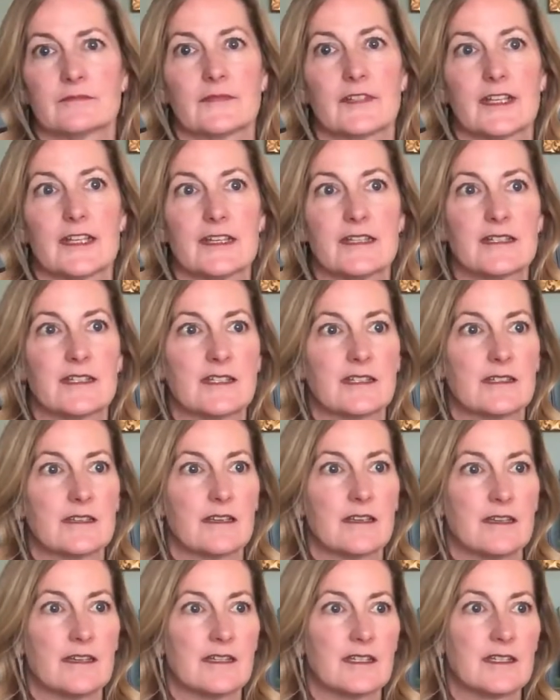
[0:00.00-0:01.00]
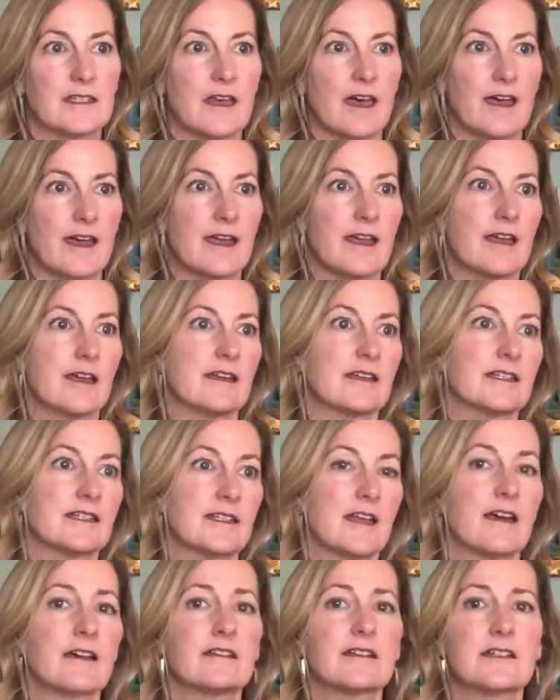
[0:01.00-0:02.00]
It's a
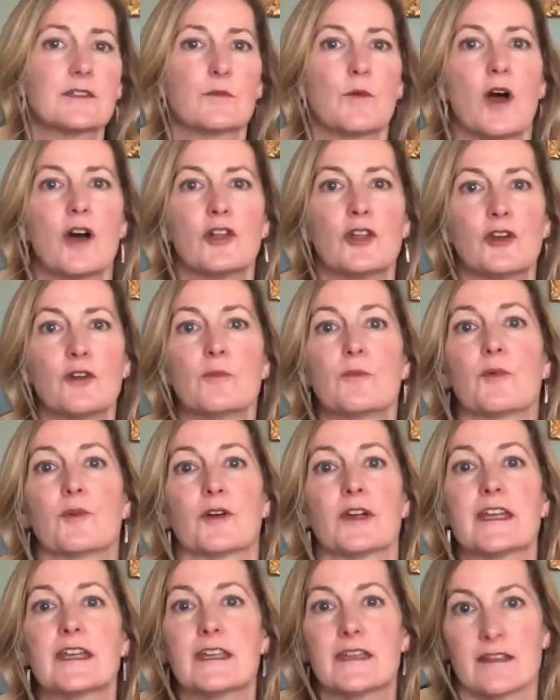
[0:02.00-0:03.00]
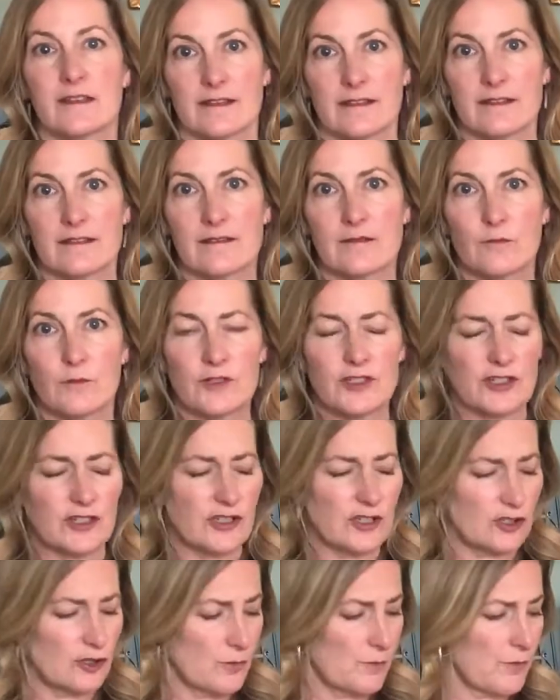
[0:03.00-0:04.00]
suck, swallow, breathe, which is
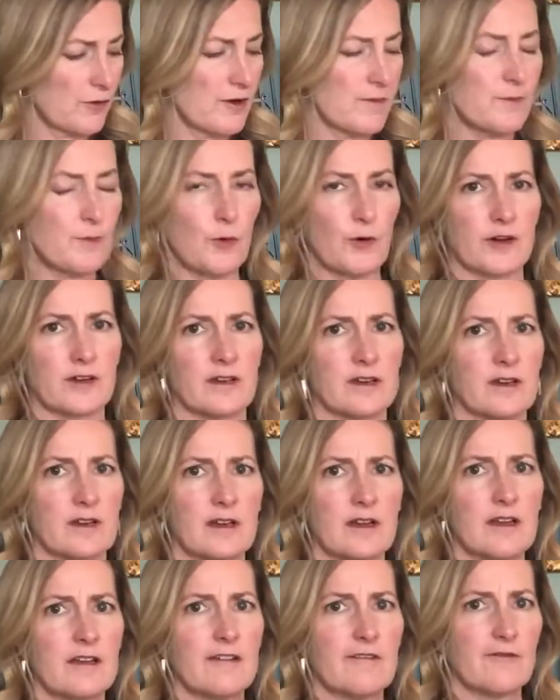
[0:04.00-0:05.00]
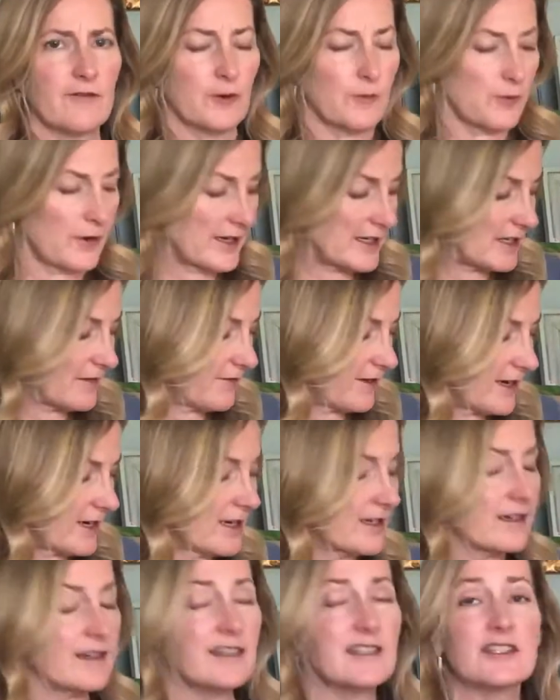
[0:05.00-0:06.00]
super important for
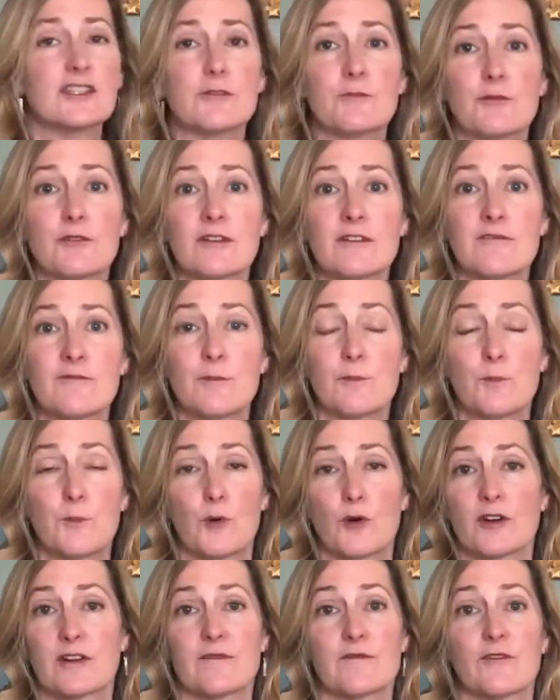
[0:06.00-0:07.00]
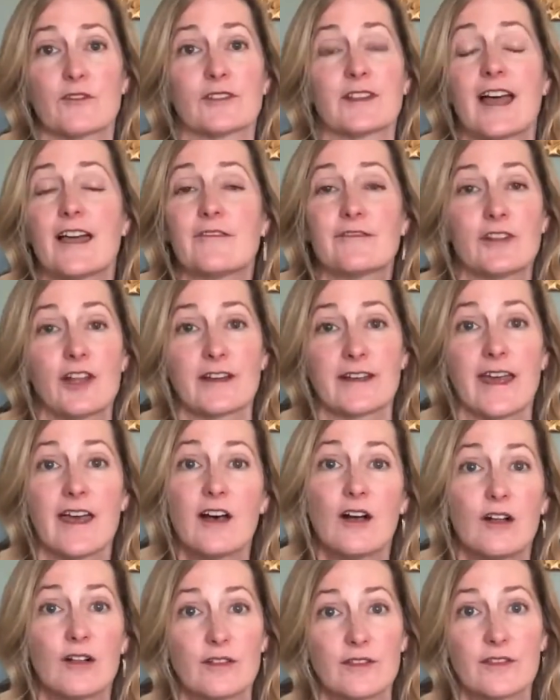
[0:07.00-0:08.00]
breastfeeding. It's super important for lifelong
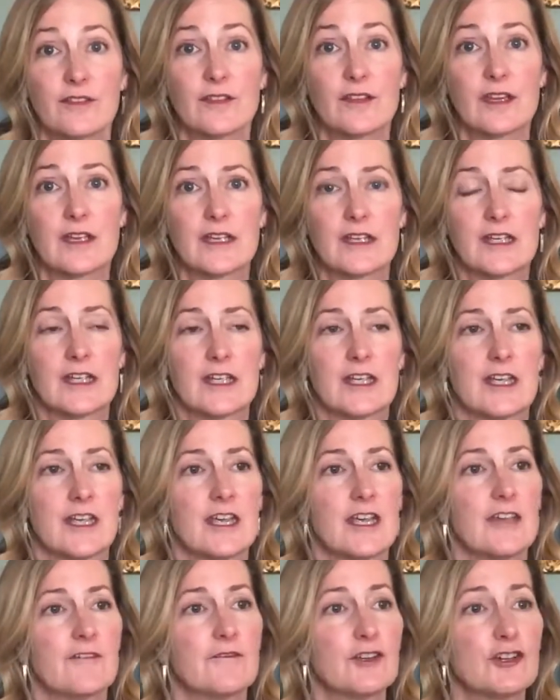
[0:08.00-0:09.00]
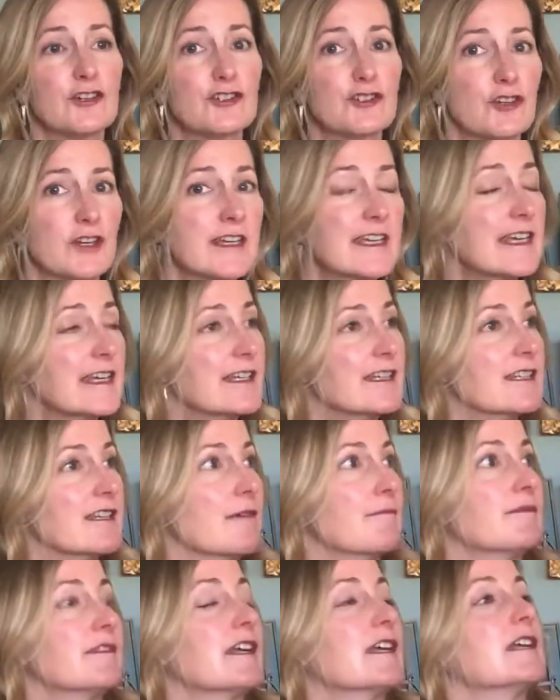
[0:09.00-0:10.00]
health. If you're drinking
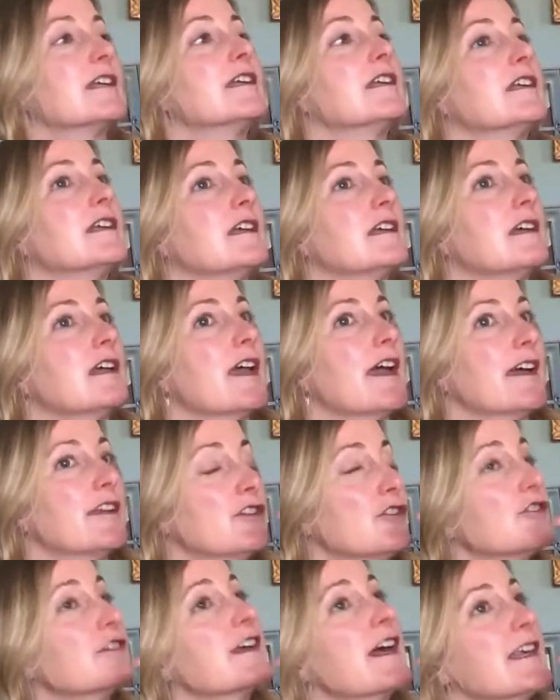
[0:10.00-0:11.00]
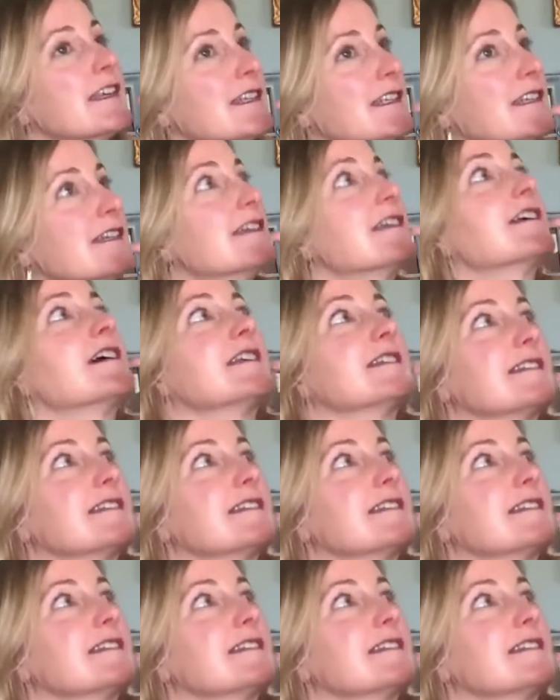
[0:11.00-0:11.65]
something and you're guzzling,